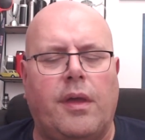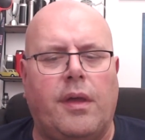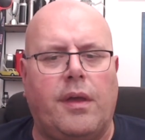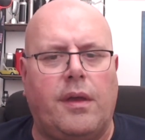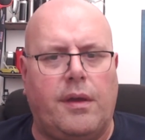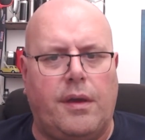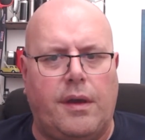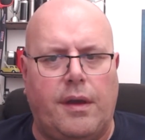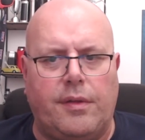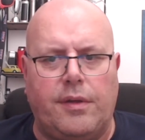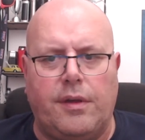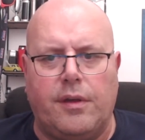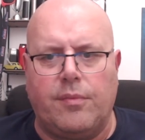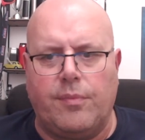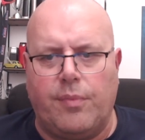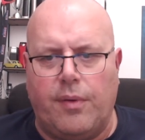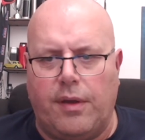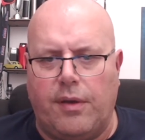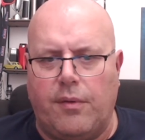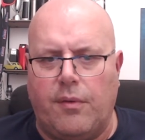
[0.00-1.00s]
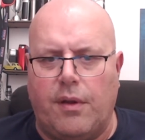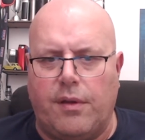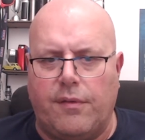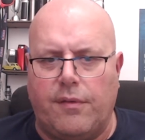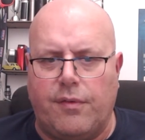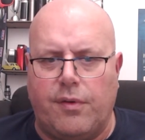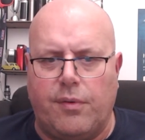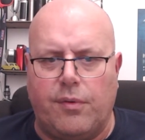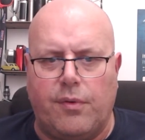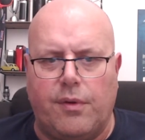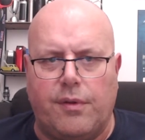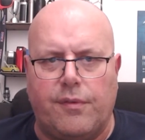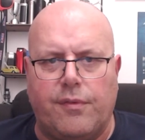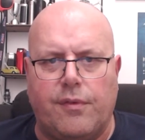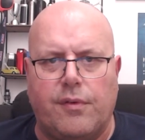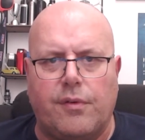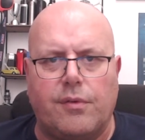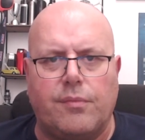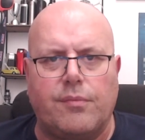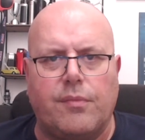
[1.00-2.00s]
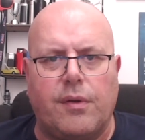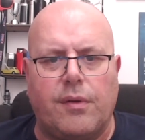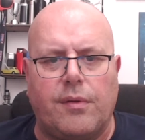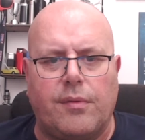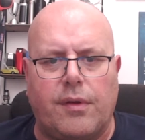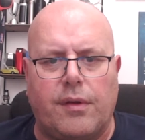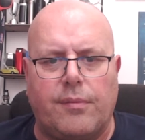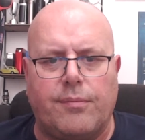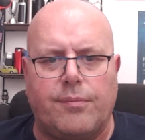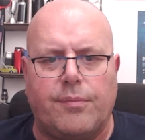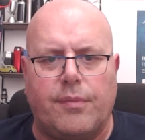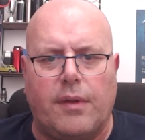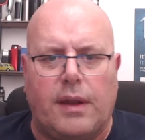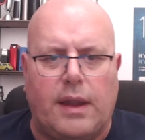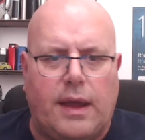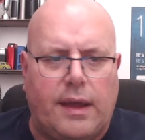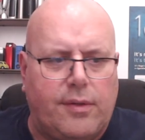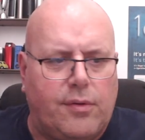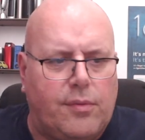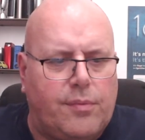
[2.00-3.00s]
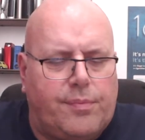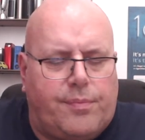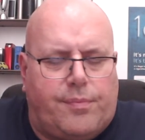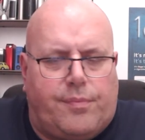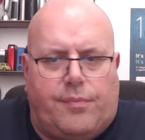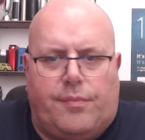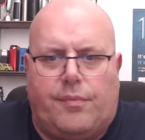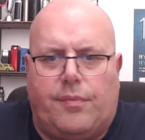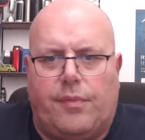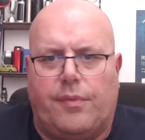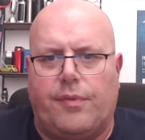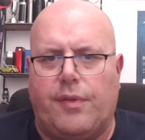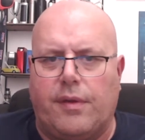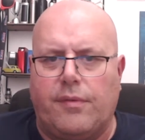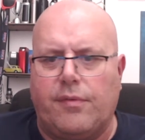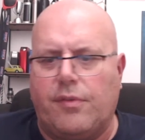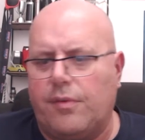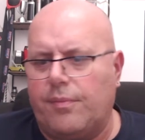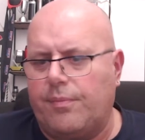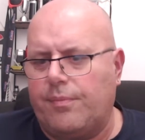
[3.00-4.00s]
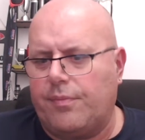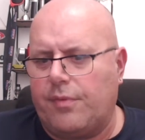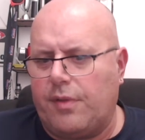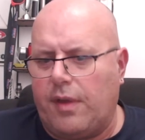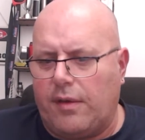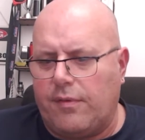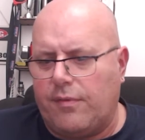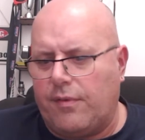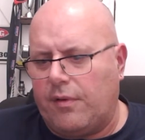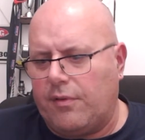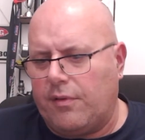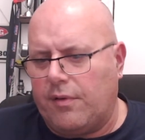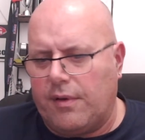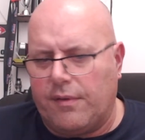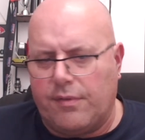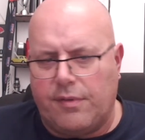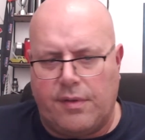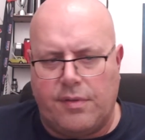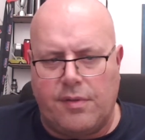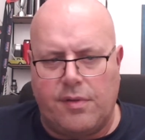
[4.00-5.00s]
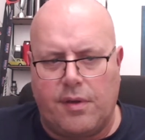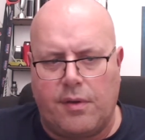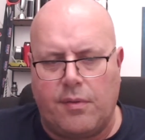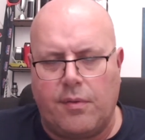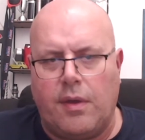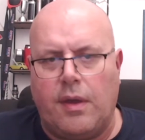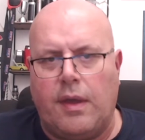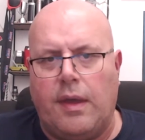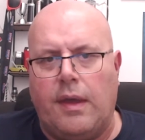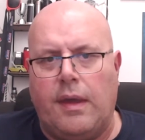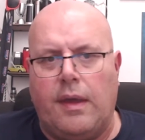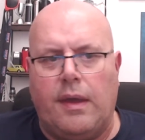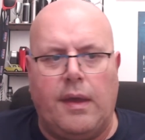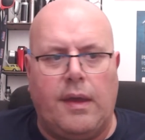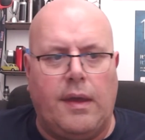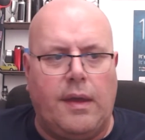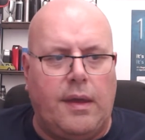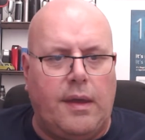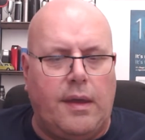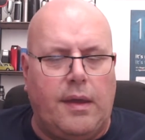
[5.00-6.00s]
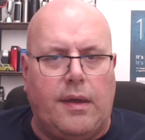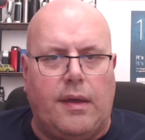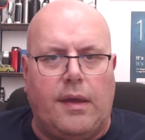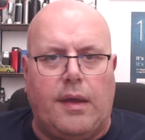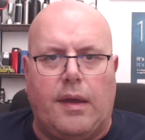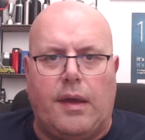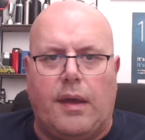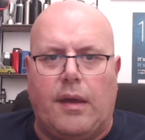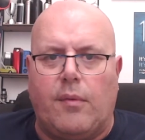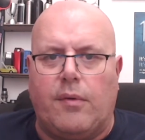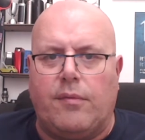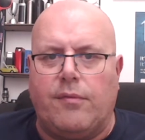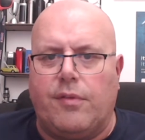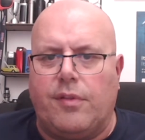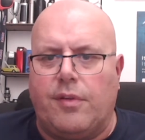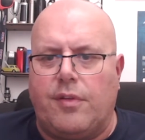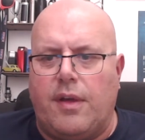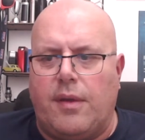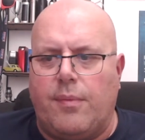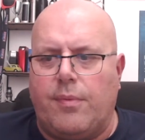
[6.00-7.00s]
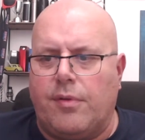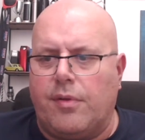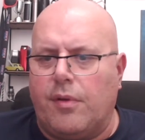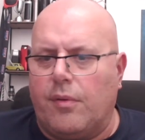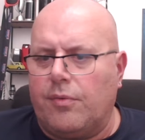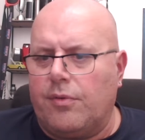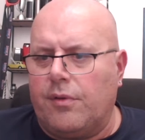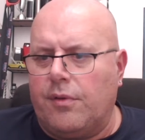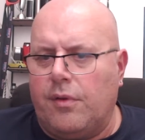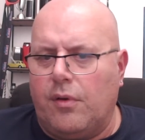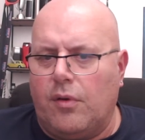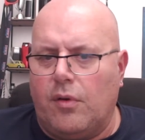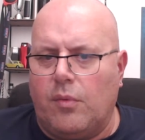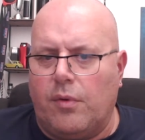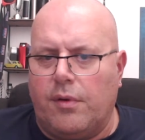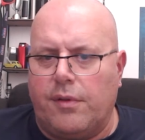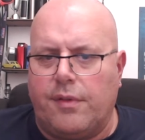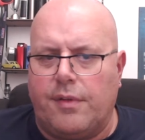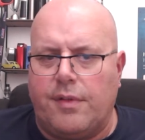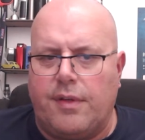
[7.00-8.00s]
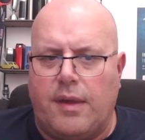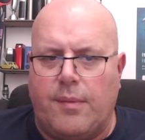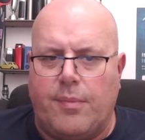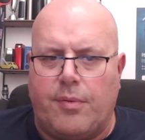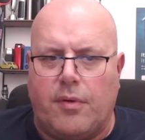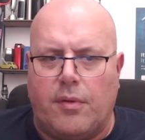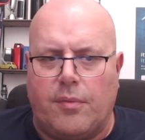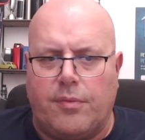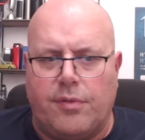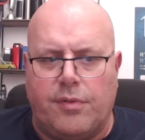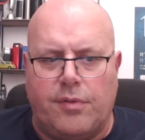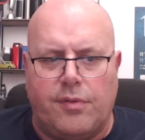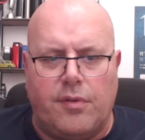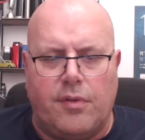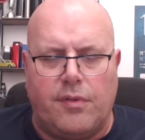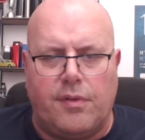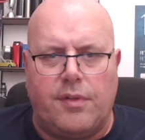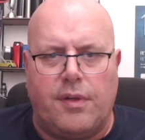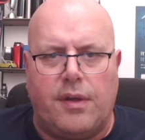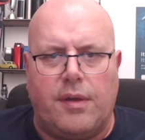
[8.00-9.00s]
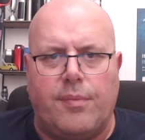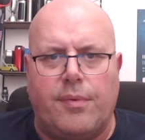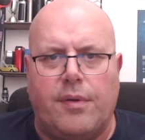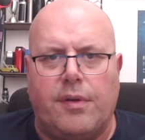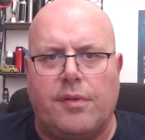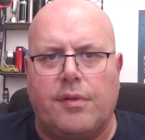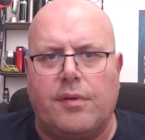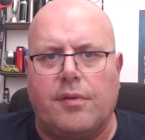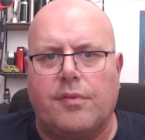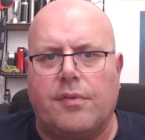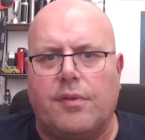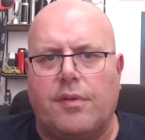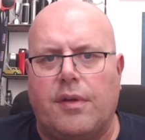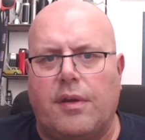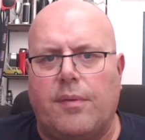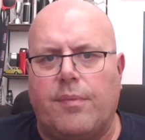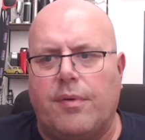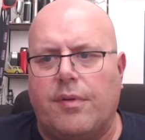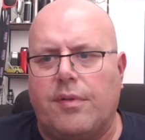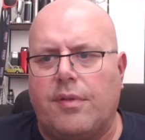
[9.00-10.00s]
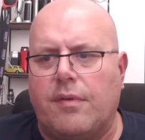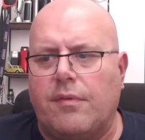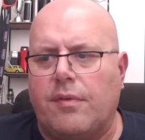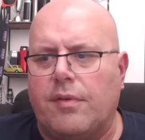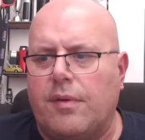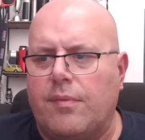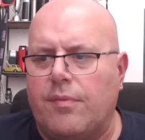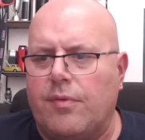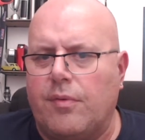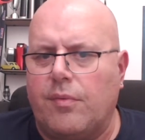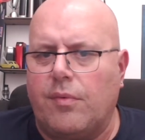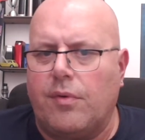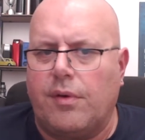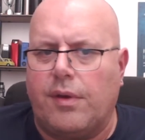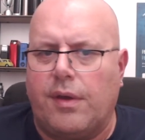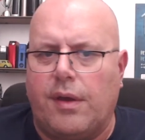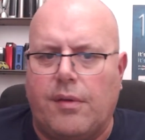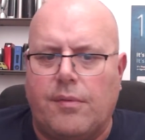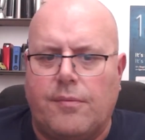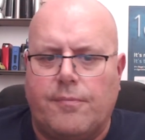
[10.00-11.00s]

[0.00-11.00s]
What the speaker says: and you can pay quite a few quid for a light up thing to take photographs in. So I went for the cheapest option, or one of the cheaper options, not the cheapest, because the cheapest never seems to work out.